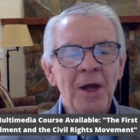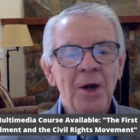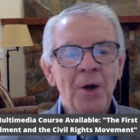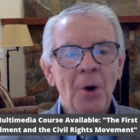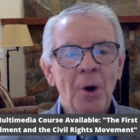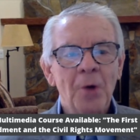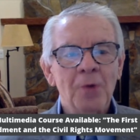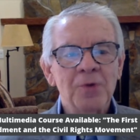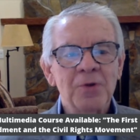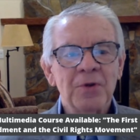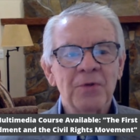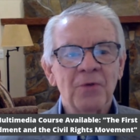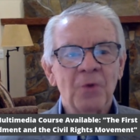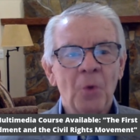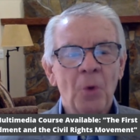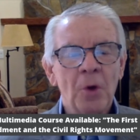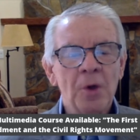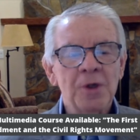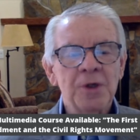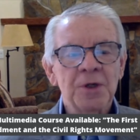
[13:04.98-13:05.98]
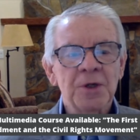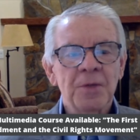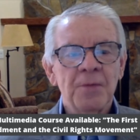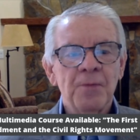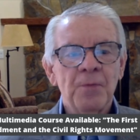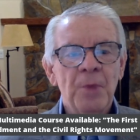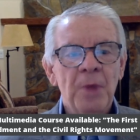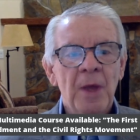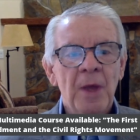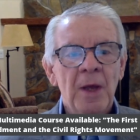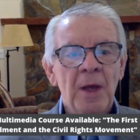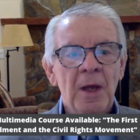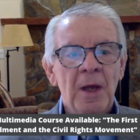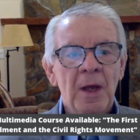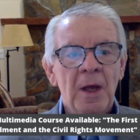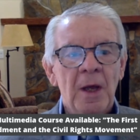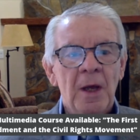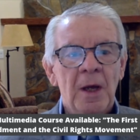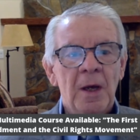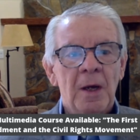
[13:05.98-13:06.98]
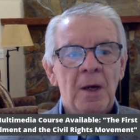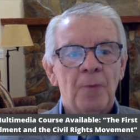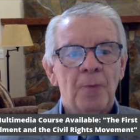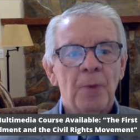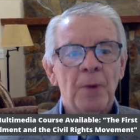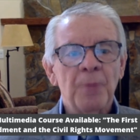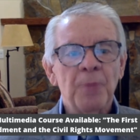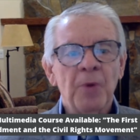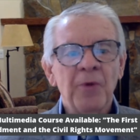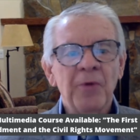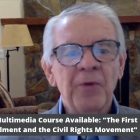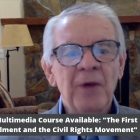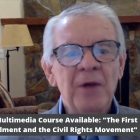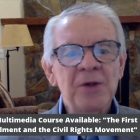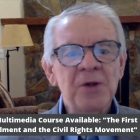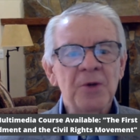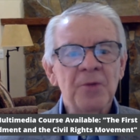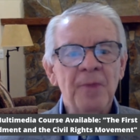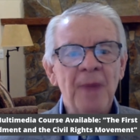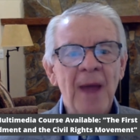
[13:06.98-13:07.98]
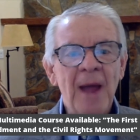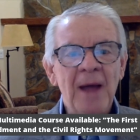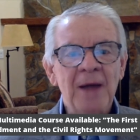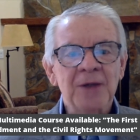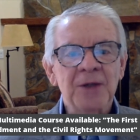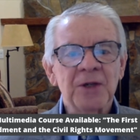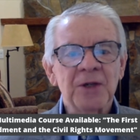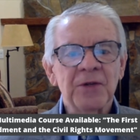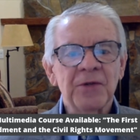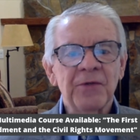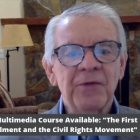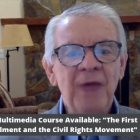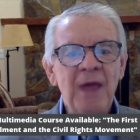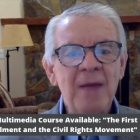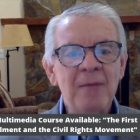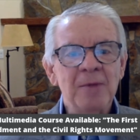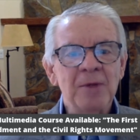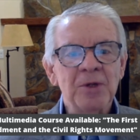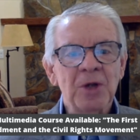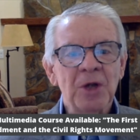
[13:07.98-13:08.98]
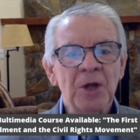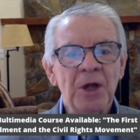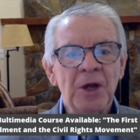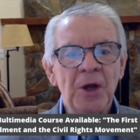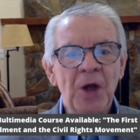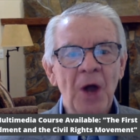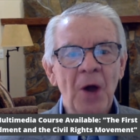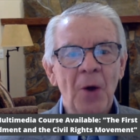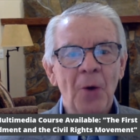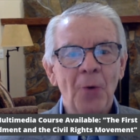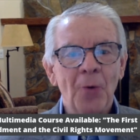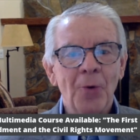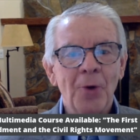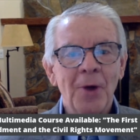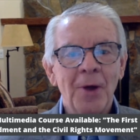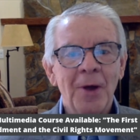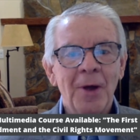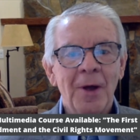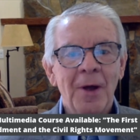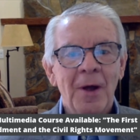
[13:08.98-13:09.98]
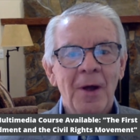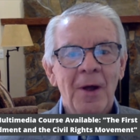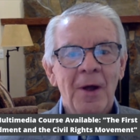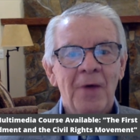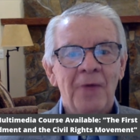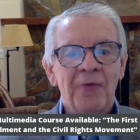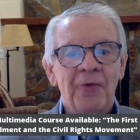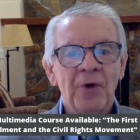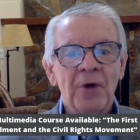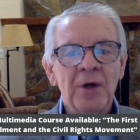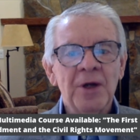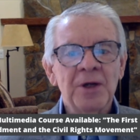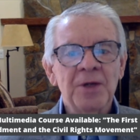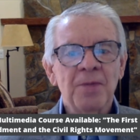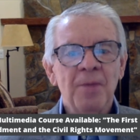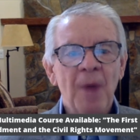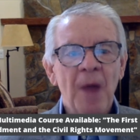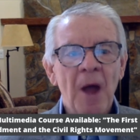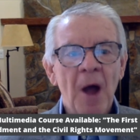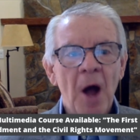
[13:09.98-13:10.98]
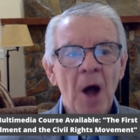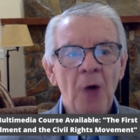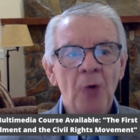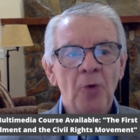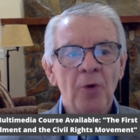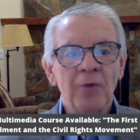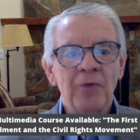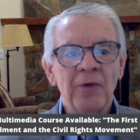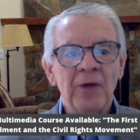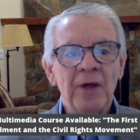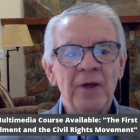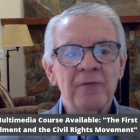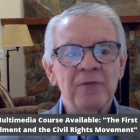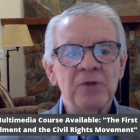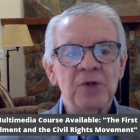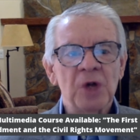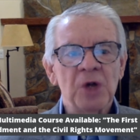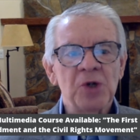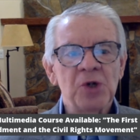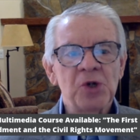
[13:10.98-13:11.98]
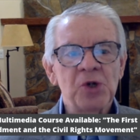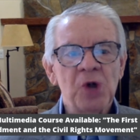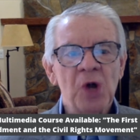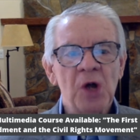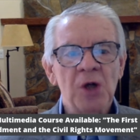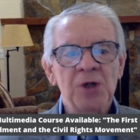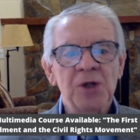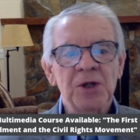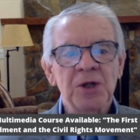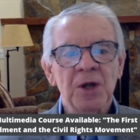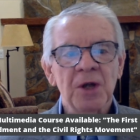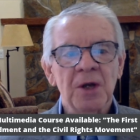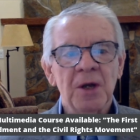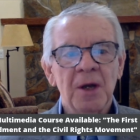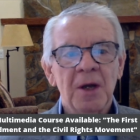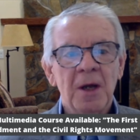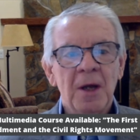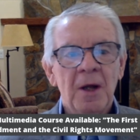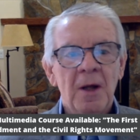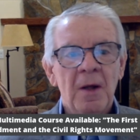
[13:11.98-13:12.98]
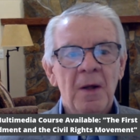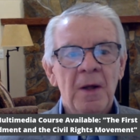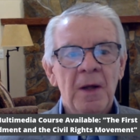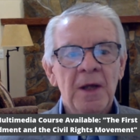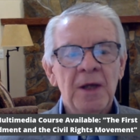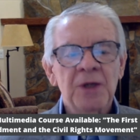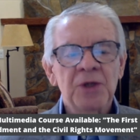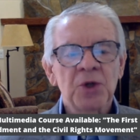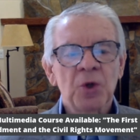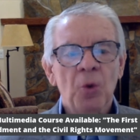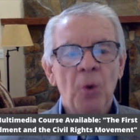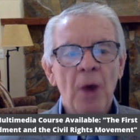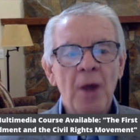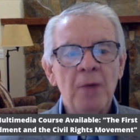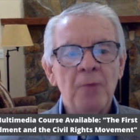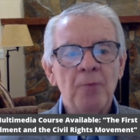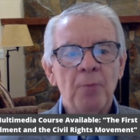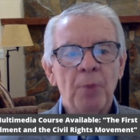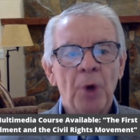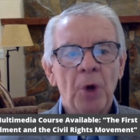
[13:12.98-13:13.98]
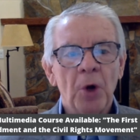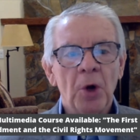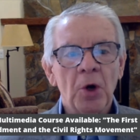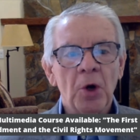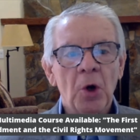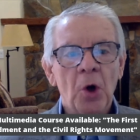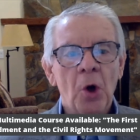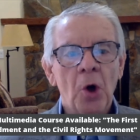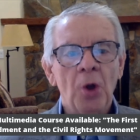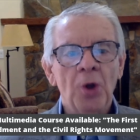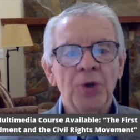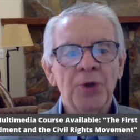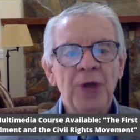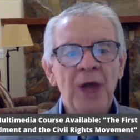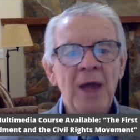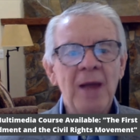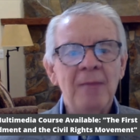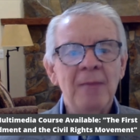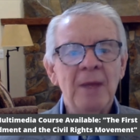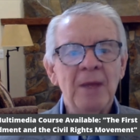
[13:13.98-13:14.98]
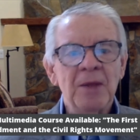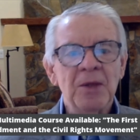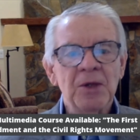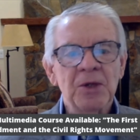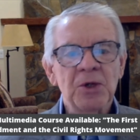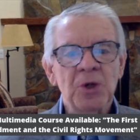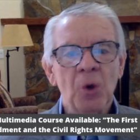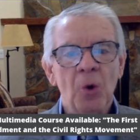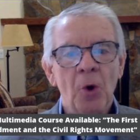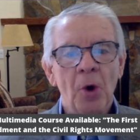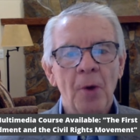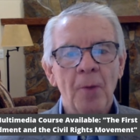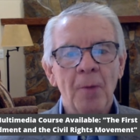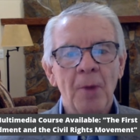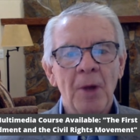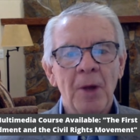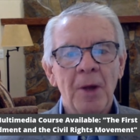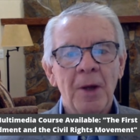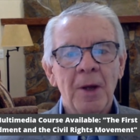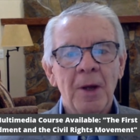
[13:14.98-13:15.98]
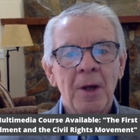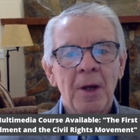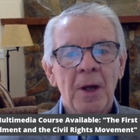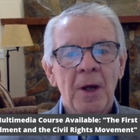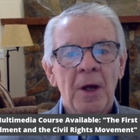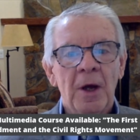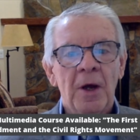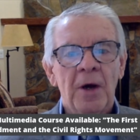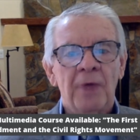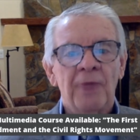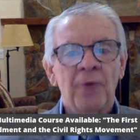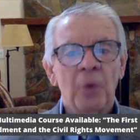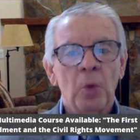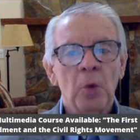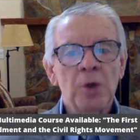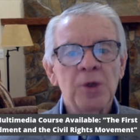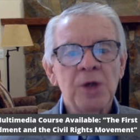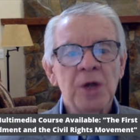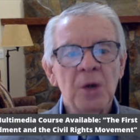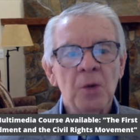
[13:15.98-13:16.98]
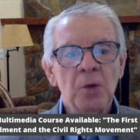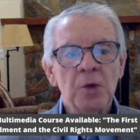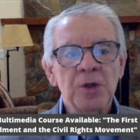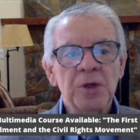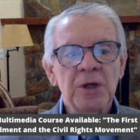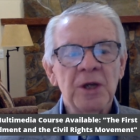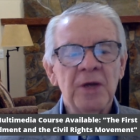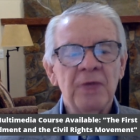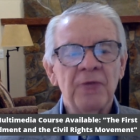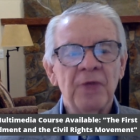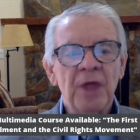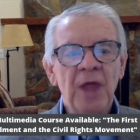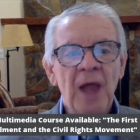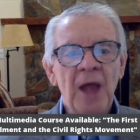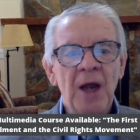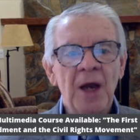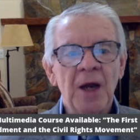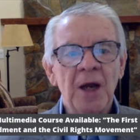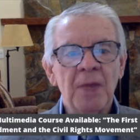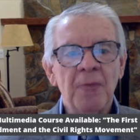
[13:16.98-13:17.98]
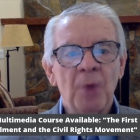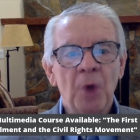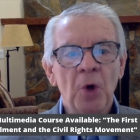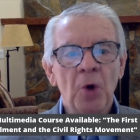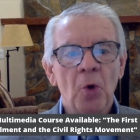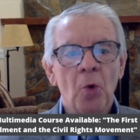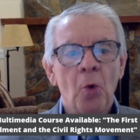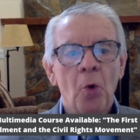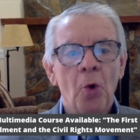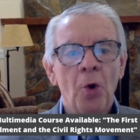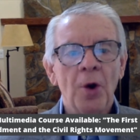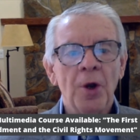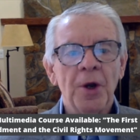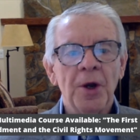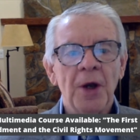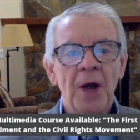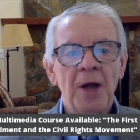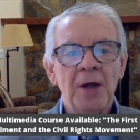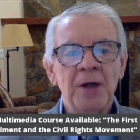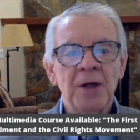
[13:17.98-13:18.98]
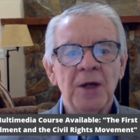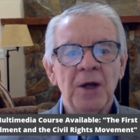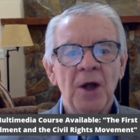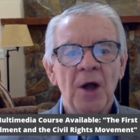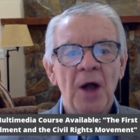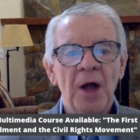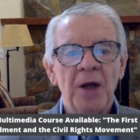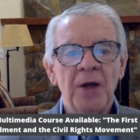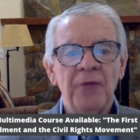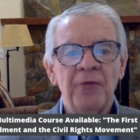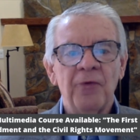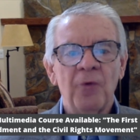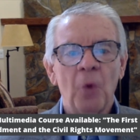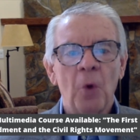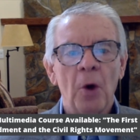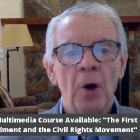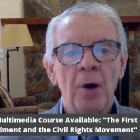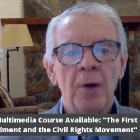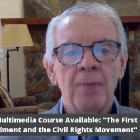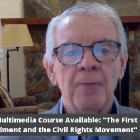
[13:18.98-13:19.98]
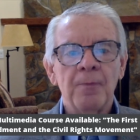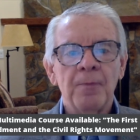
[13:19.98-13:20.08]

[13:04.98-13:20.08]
Heroes, of course, but Professor Bass is famously known for his biography of Judge Johnson, his great book called Taming the Storm, for which he received the Kennedy Book Award in 1994.